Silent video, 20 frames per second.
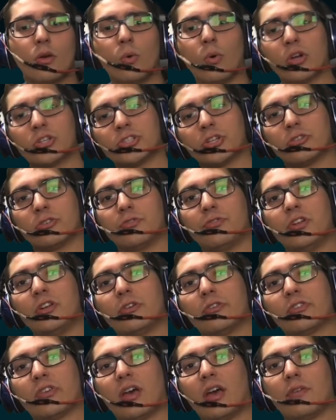watch other
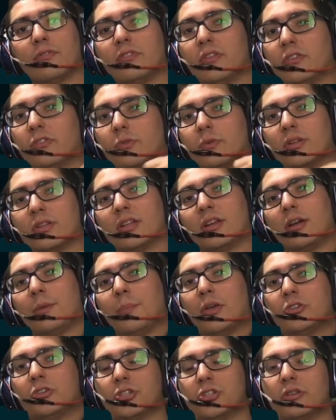videos, I have this one that I
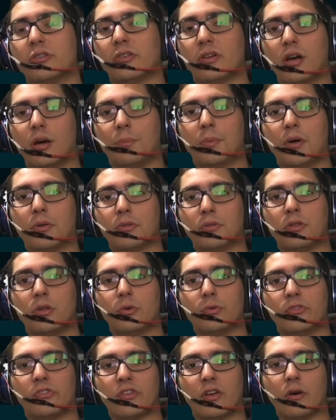mentioned about
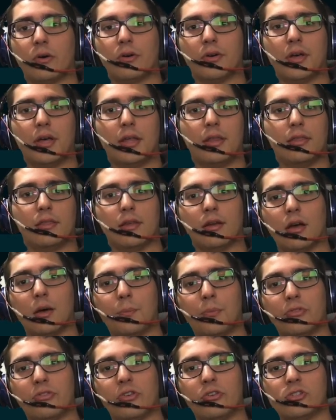load cell and
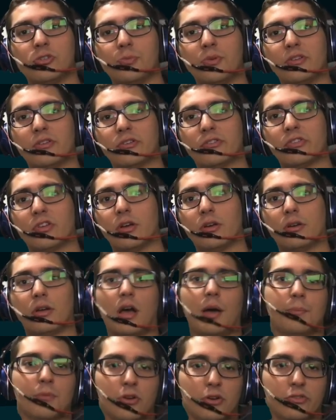potentiometers.
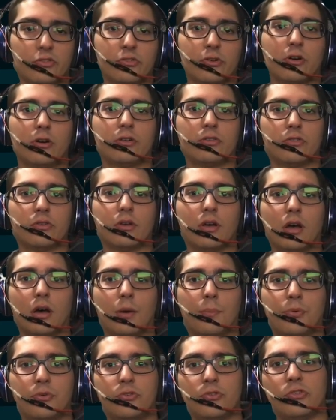I'm gonna start
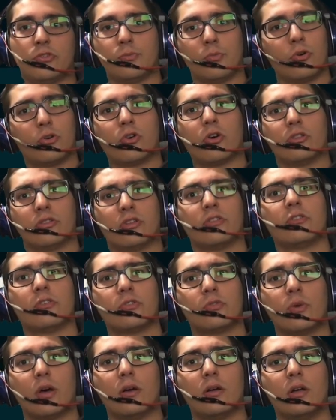producing more content
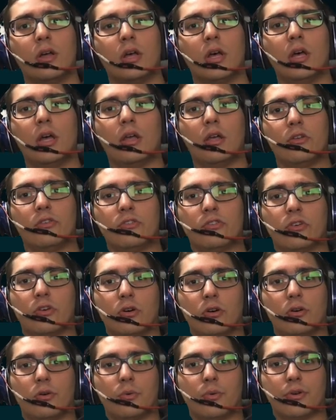as well,
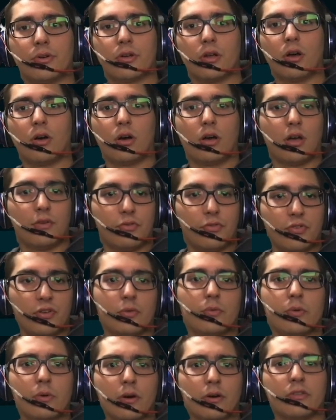so everything
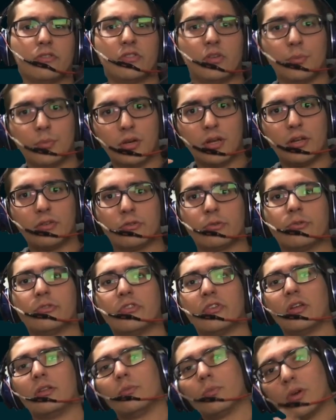regarding simulators
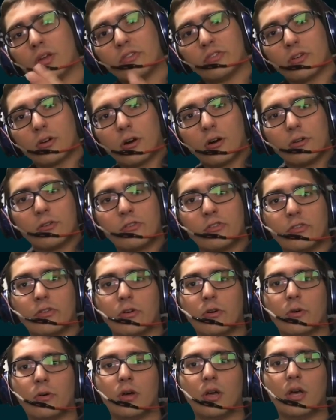and race cars.
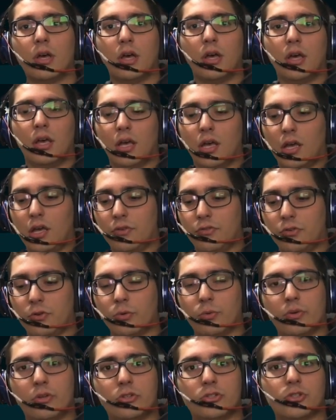So if
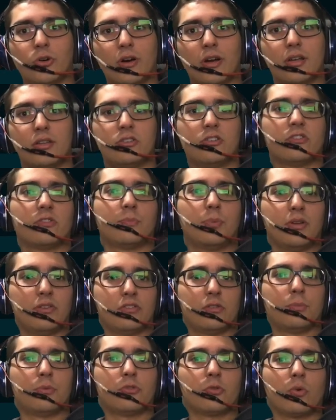you enjoy it, just please
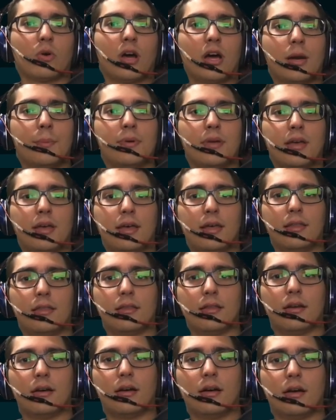subscribe, and
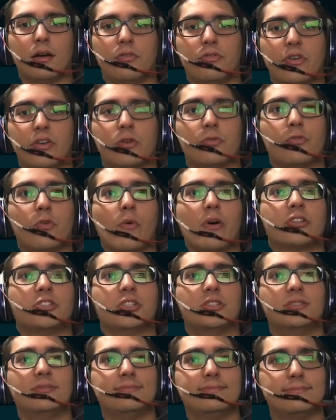thank you for watching.